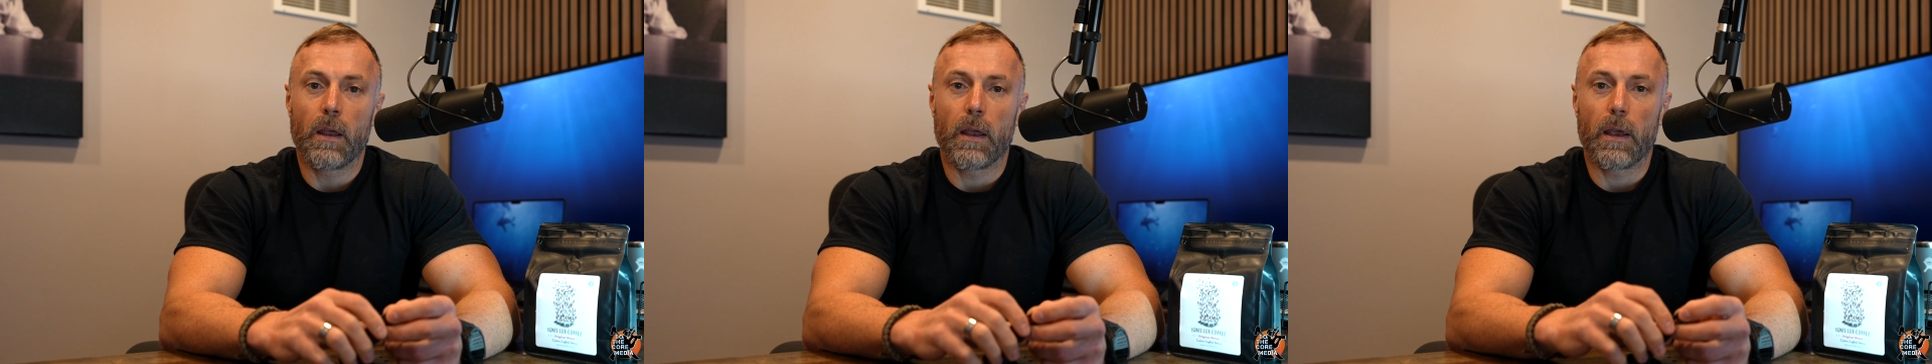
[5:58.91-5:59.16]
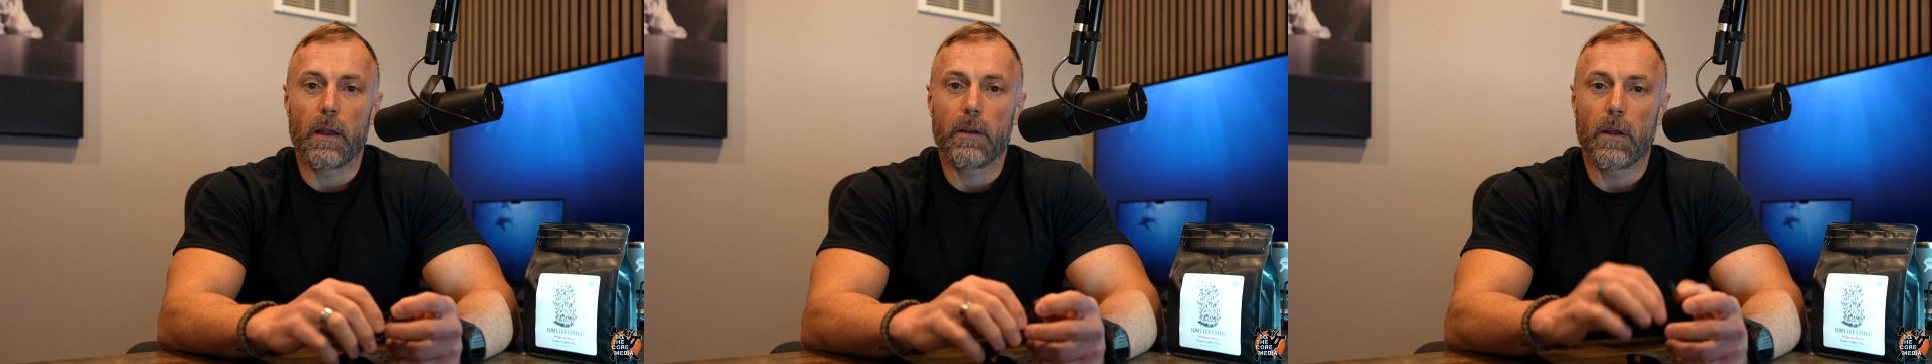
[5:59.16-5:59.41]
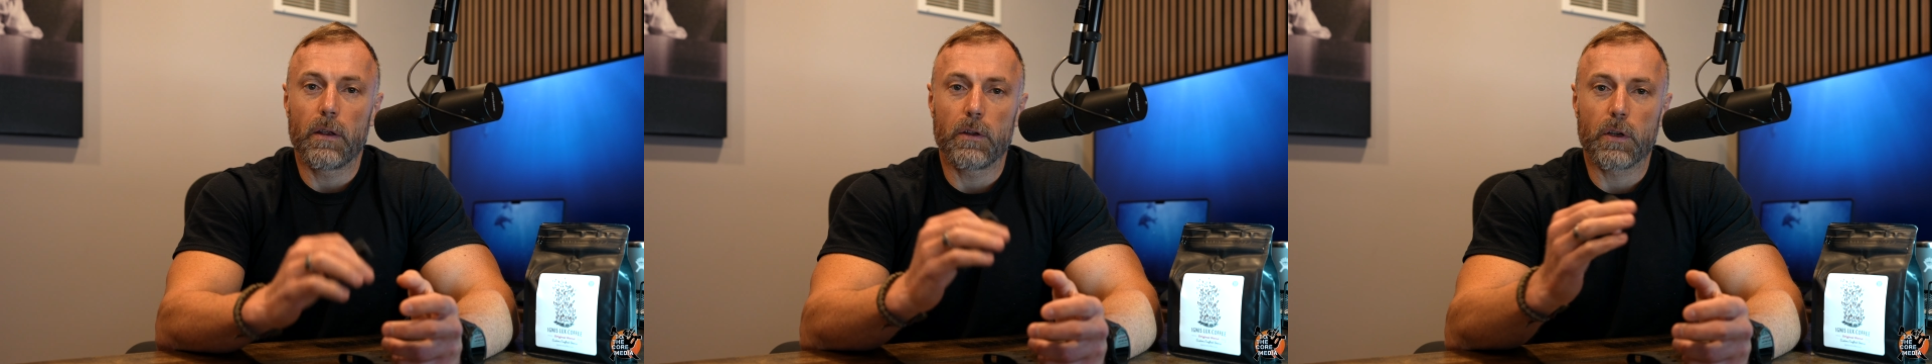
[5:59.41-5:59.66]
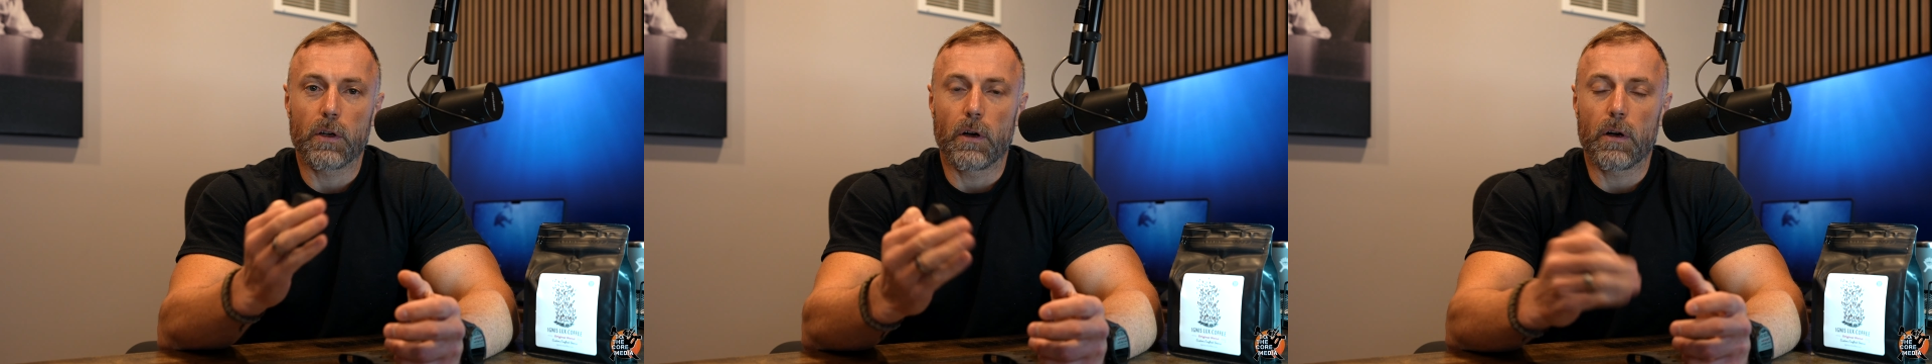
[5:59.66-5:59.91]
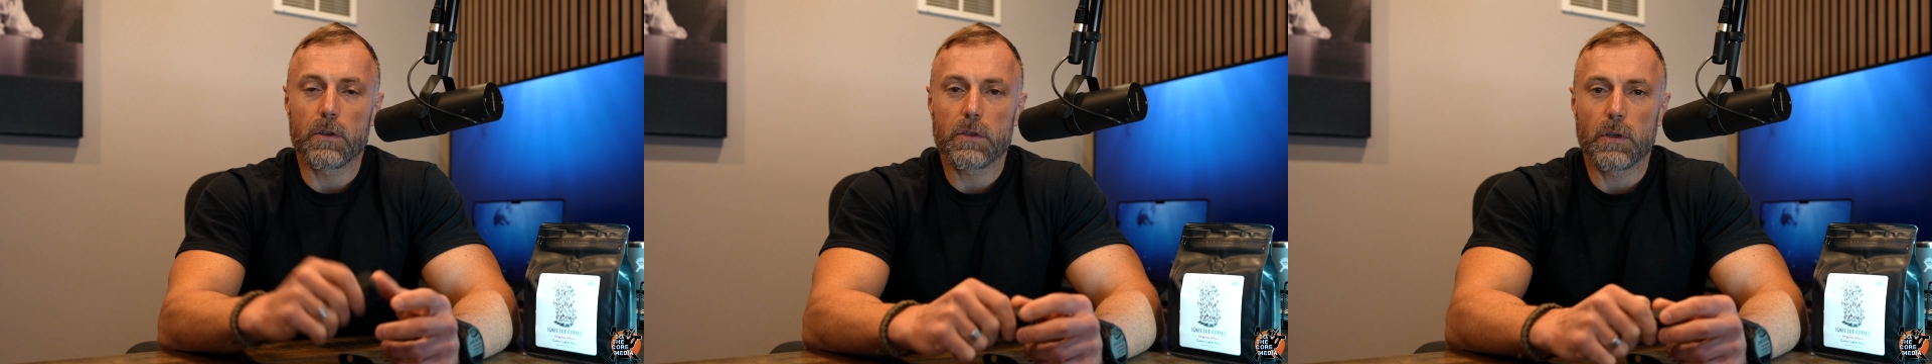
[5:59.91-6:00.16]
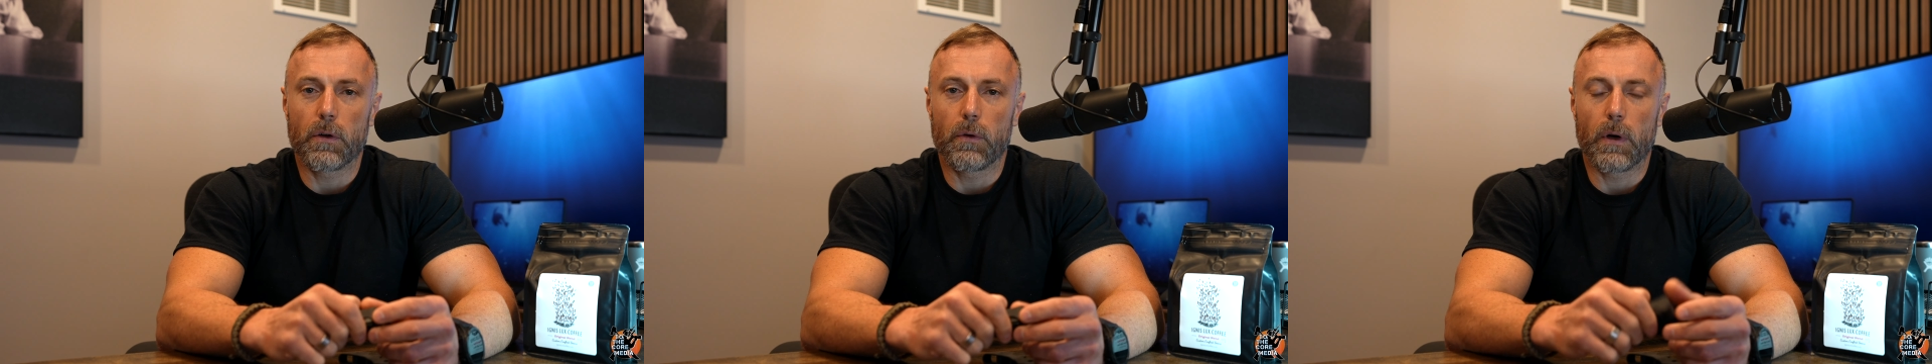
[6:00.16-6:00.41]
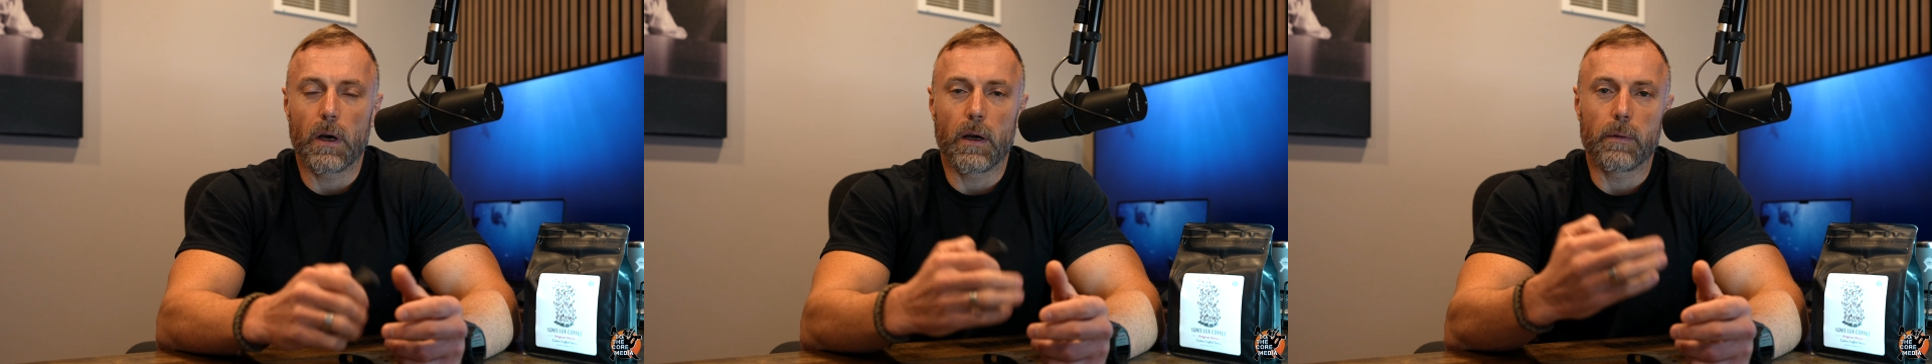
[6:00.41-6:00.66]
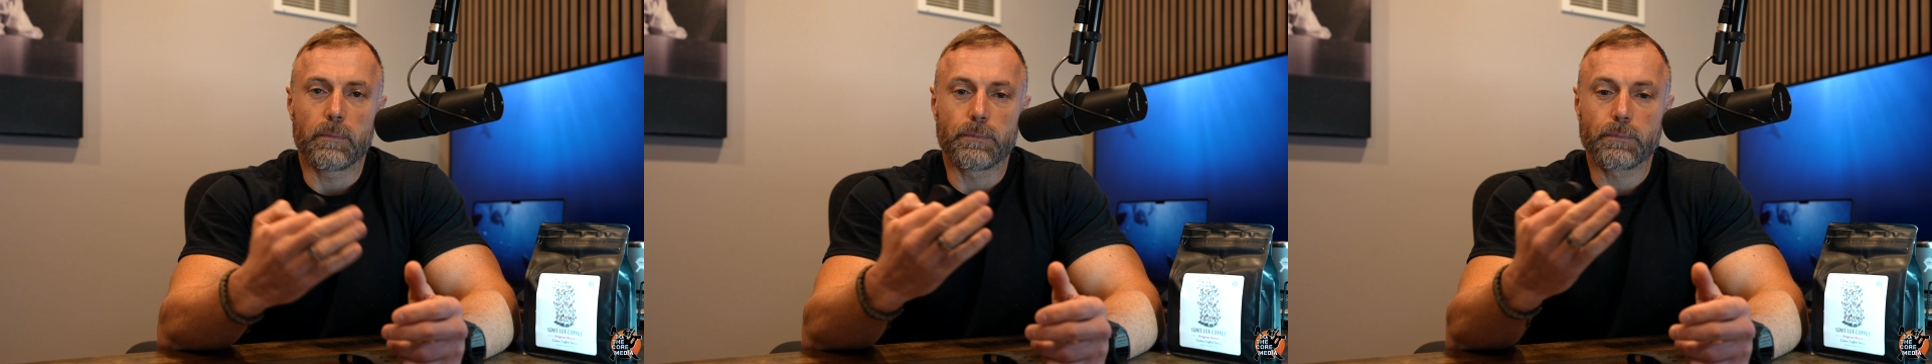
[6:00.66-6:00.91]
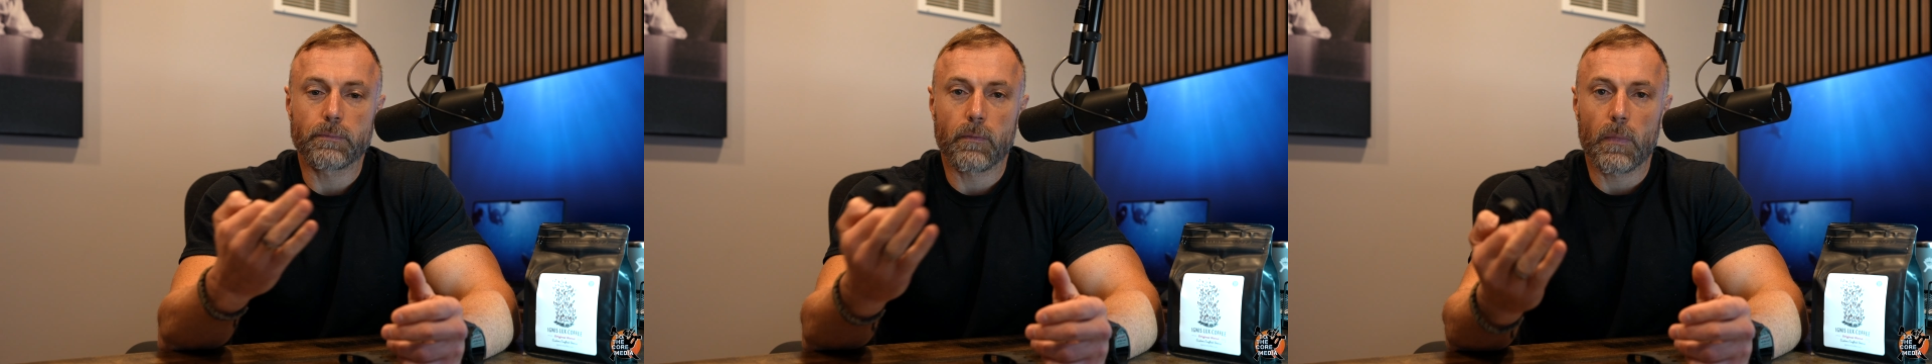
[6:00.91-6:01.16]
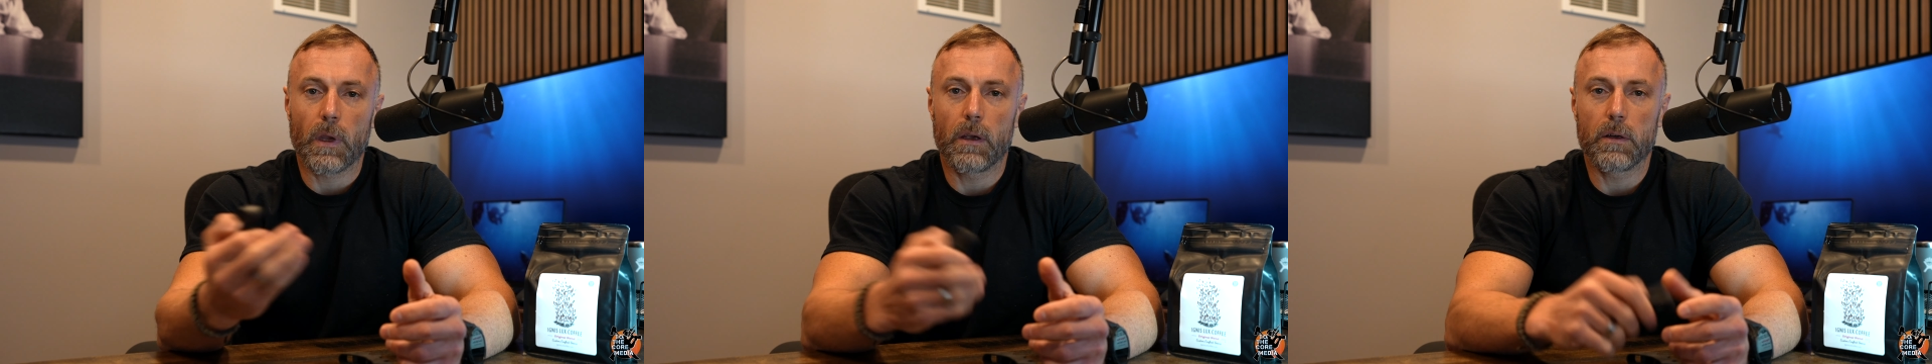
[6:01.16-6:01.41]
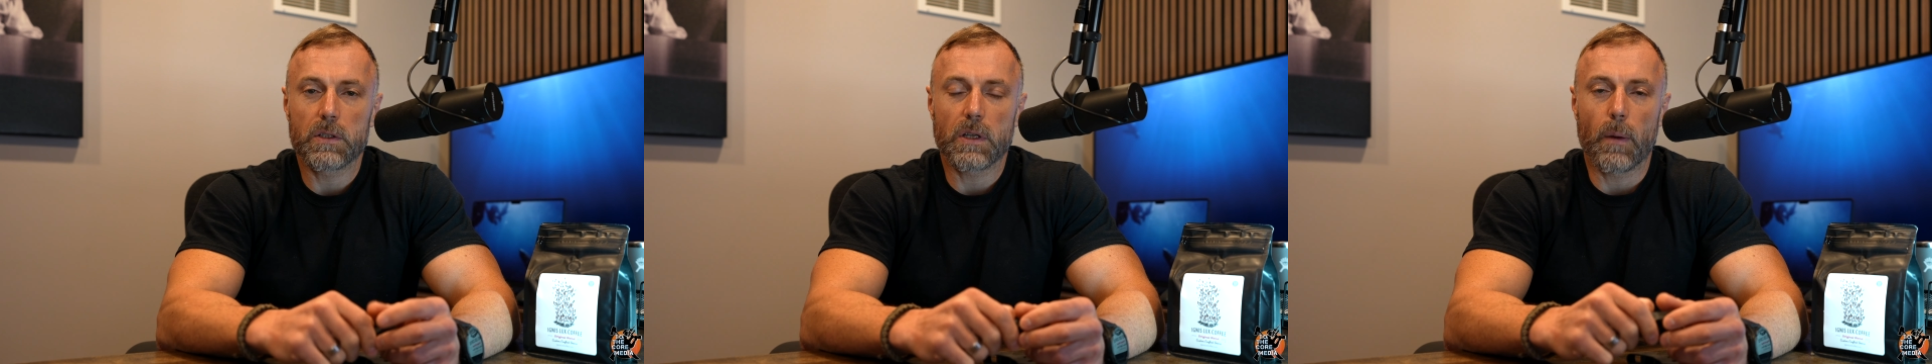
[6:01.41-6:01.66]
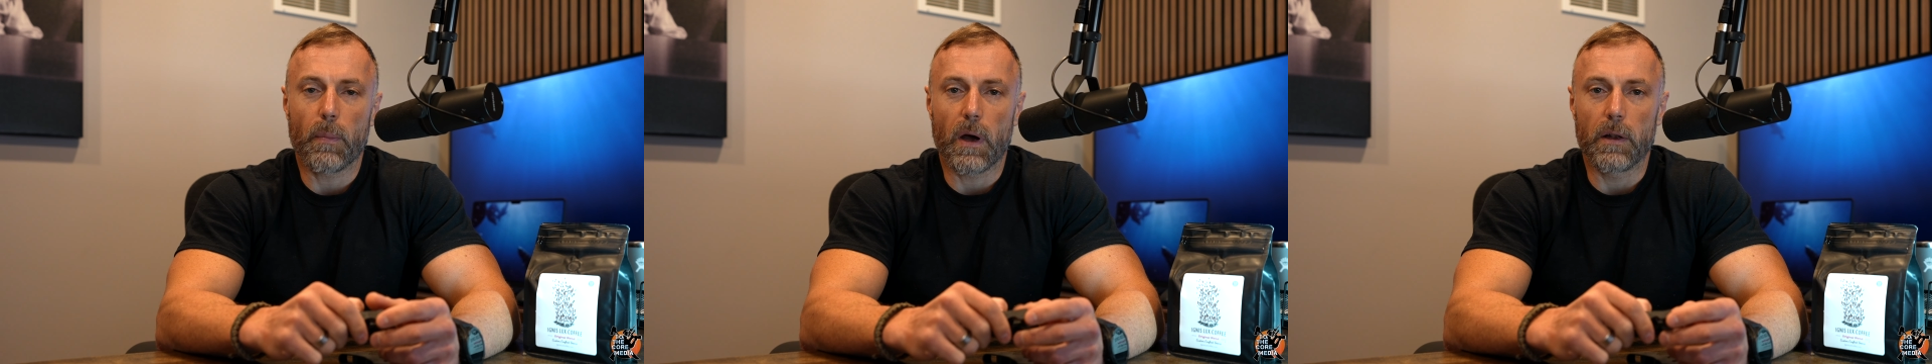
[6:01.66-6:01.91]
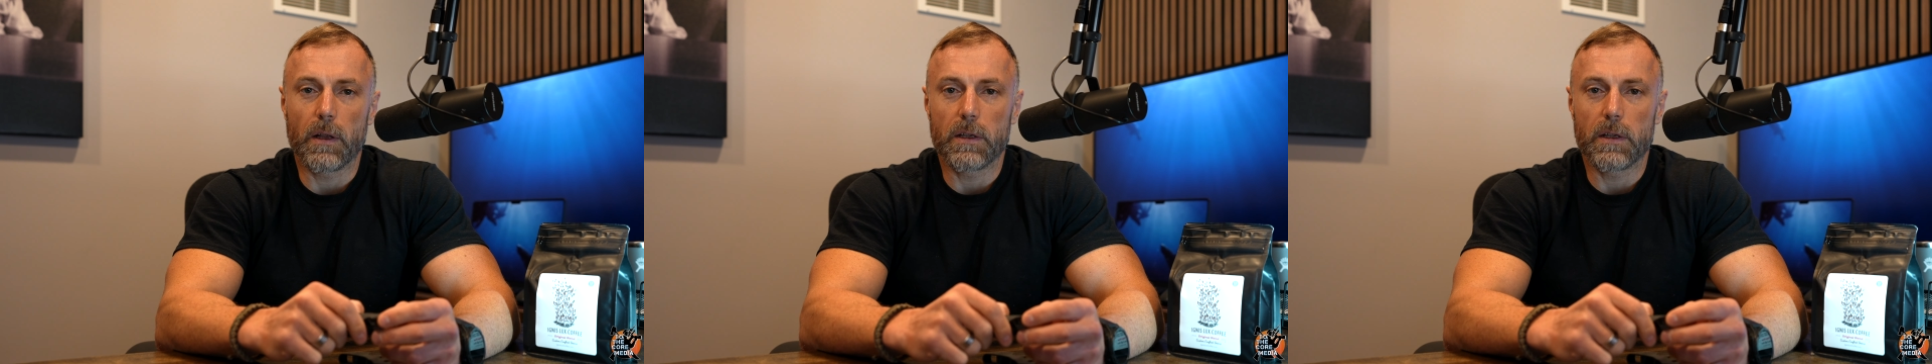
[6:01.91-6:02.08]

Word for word: And you can also uh, hit us up on